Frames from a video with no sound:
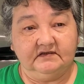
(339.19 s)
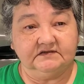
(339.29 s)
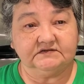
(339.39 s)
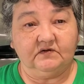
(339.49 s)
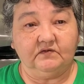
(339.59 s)

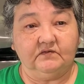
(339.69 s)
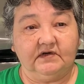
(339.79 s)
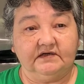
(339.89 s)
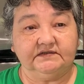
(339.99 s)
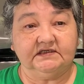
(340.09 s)
So
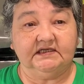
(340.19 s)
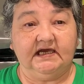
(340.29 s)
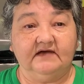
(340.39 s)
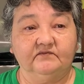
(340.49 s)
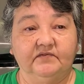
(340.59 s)
they can
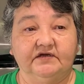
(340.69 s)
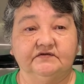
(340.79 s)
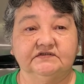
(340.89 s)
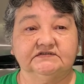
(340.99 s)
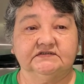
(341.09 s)
have
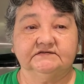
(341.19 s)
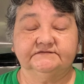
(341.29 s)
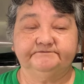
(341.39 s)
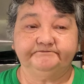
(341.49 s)
berries and